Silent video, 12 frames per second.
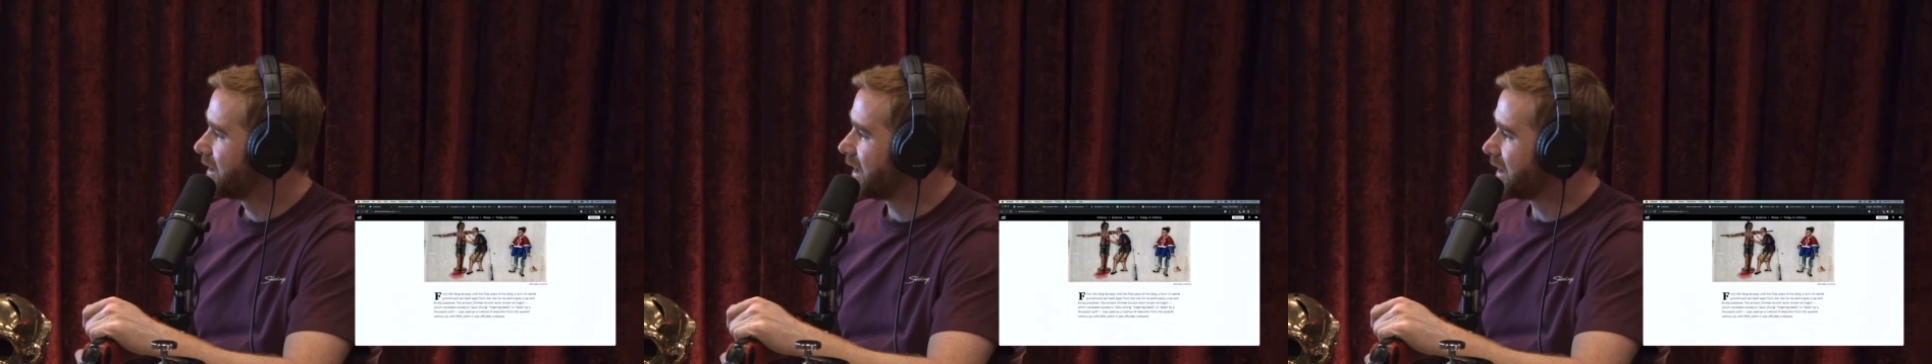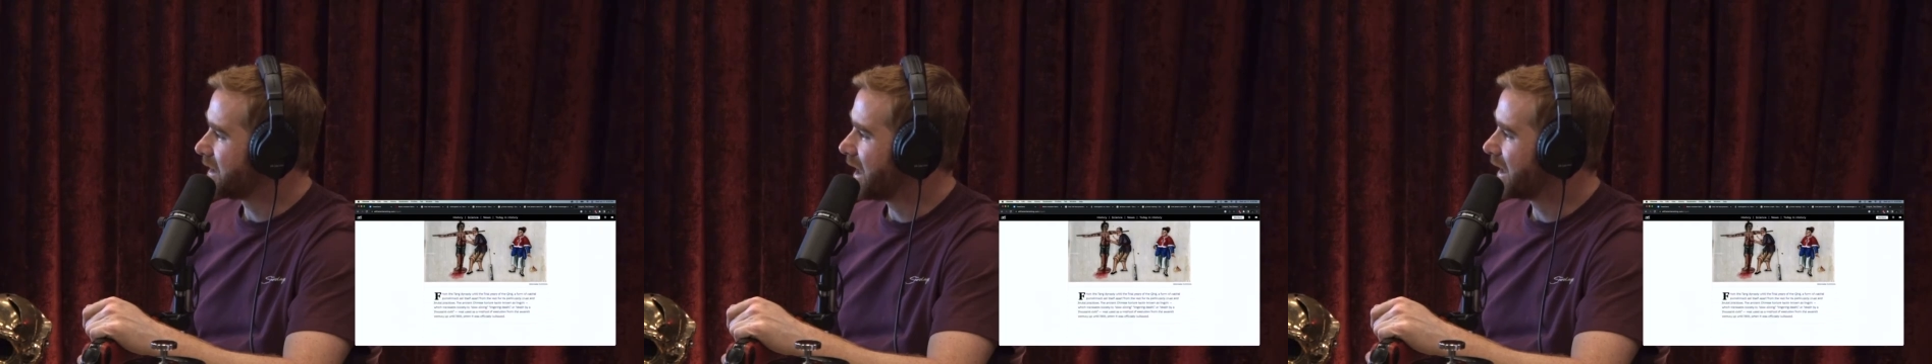
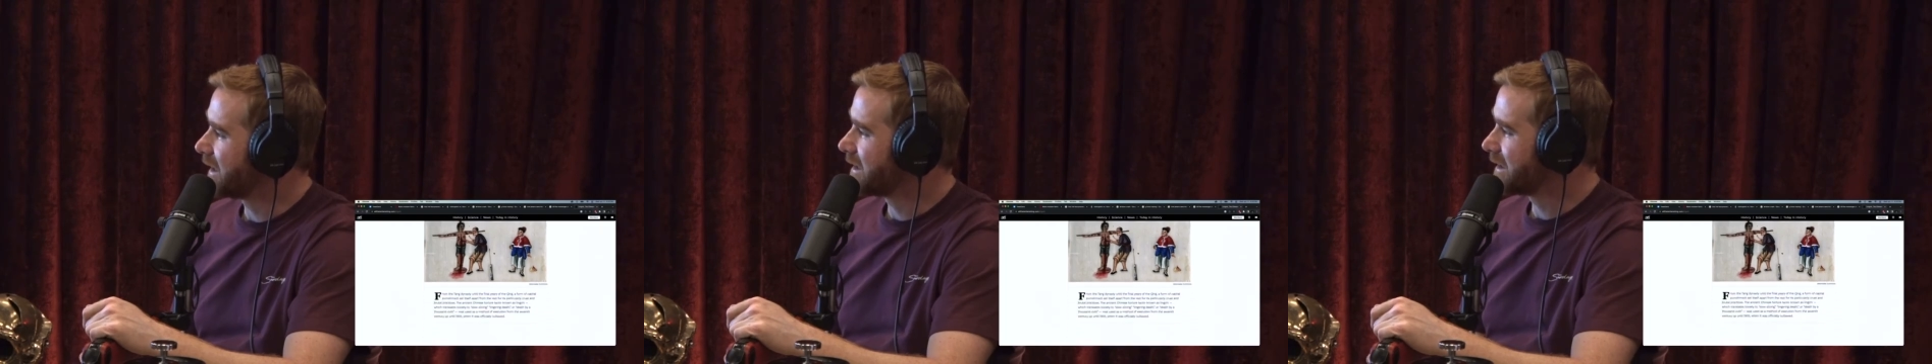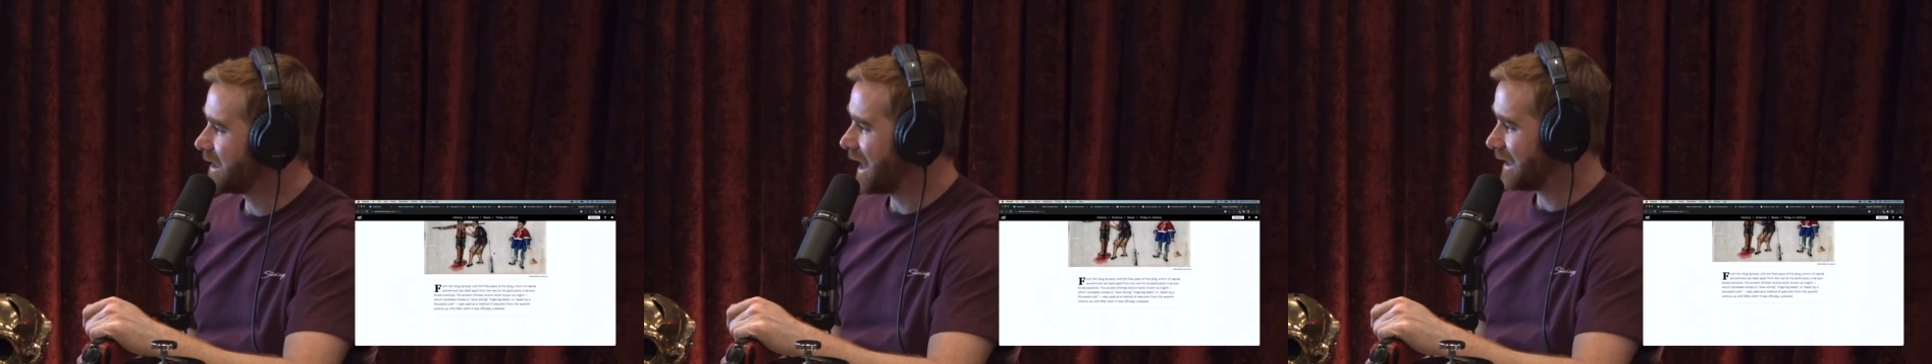Yeah, the
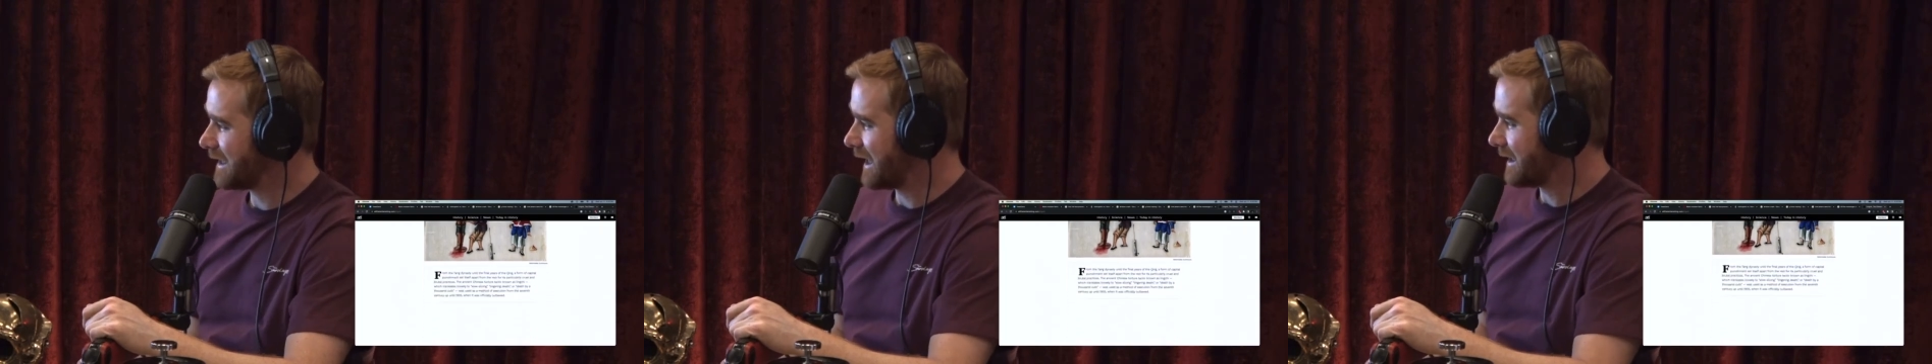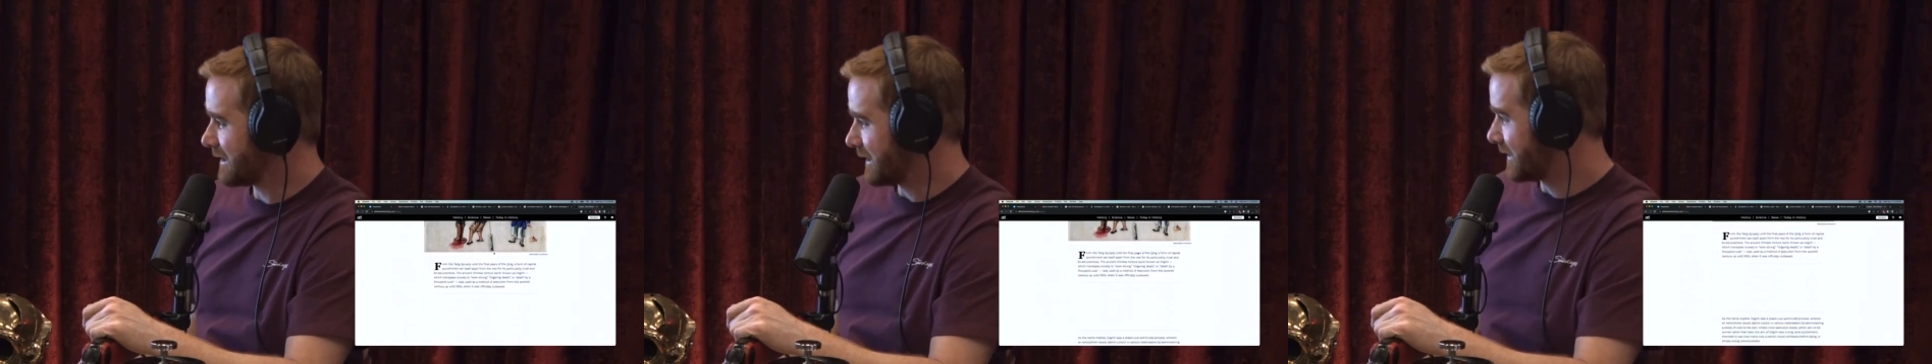Tang
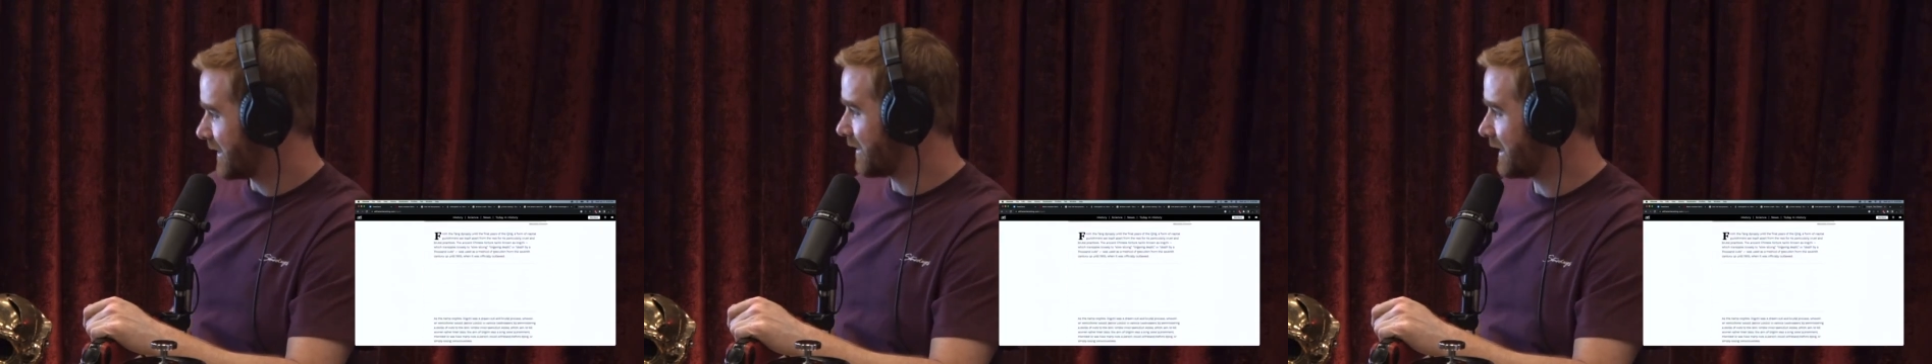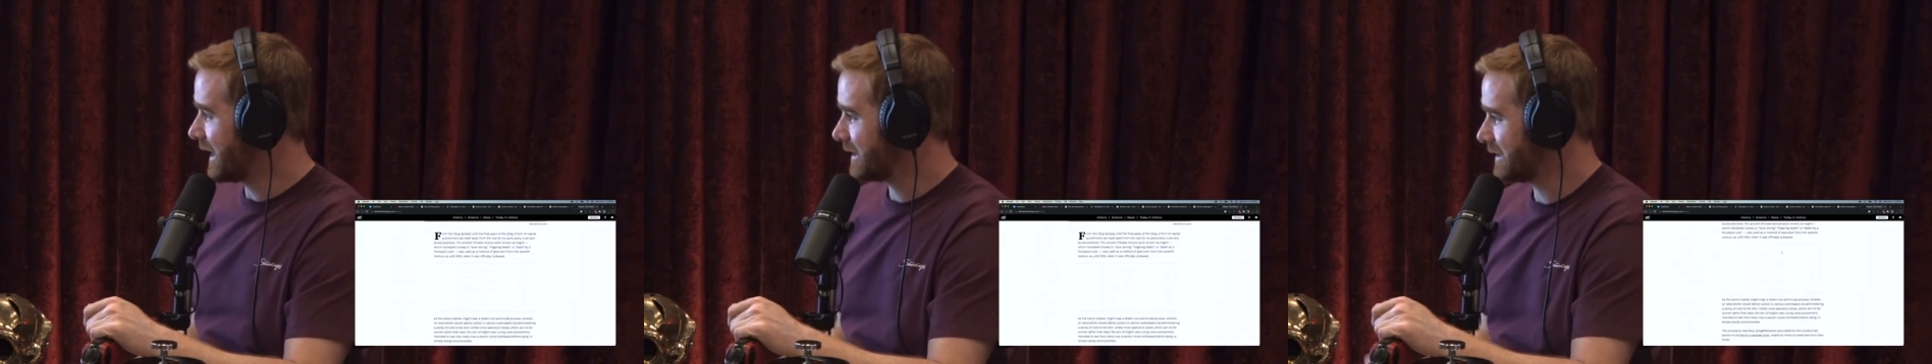Dynasty
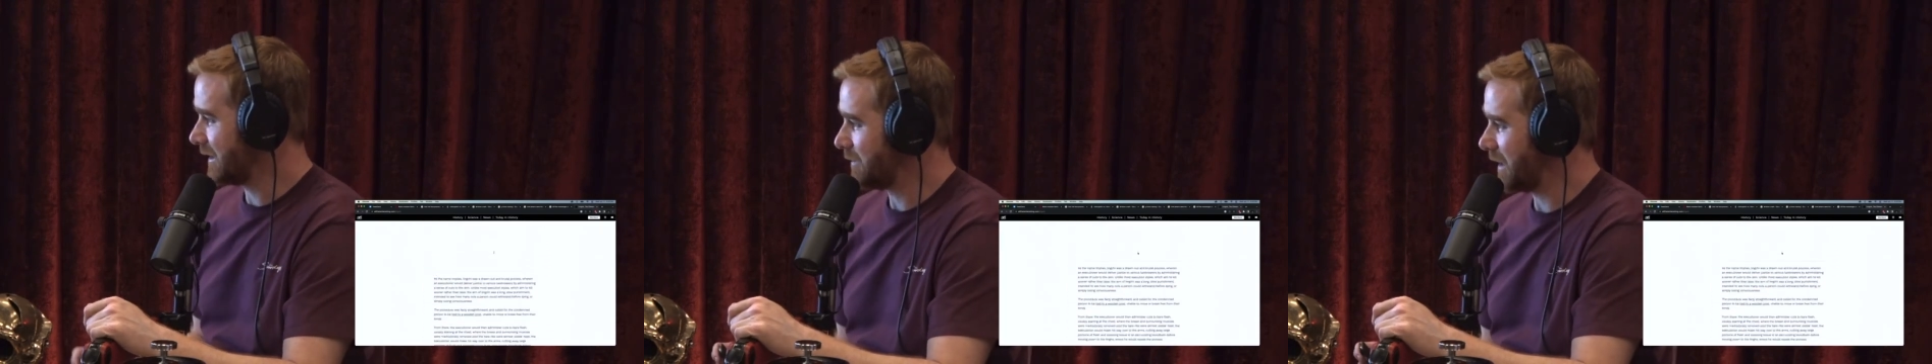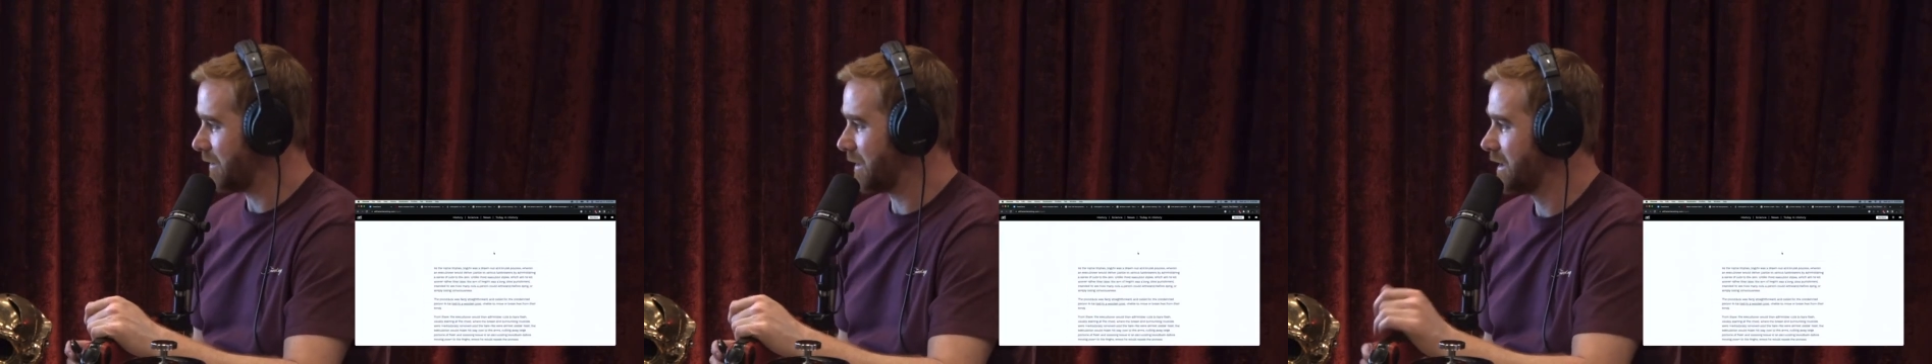started that shit,
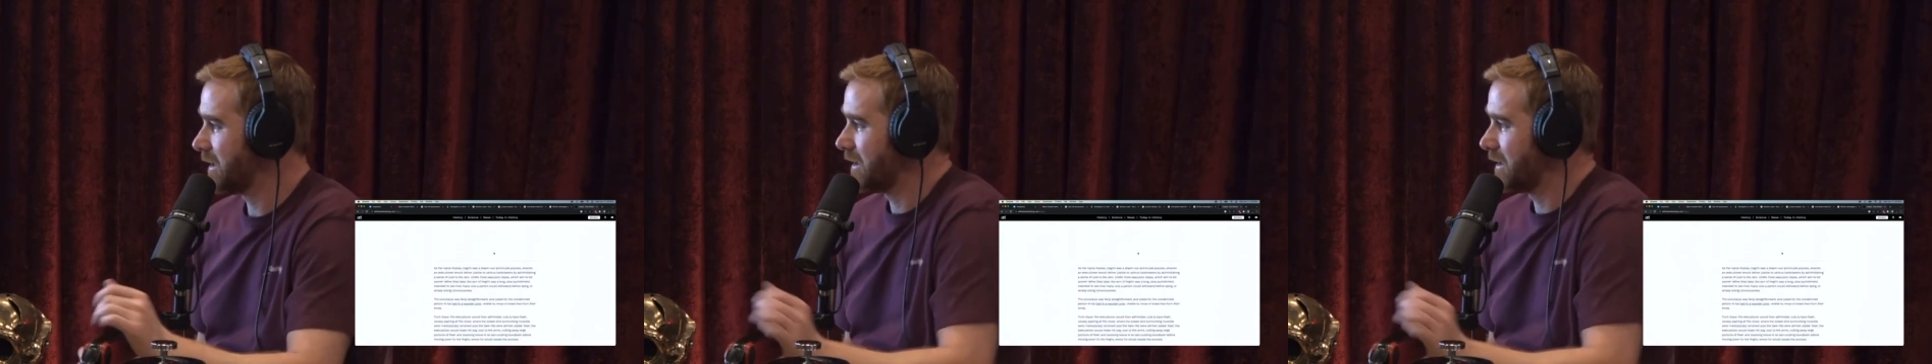baby.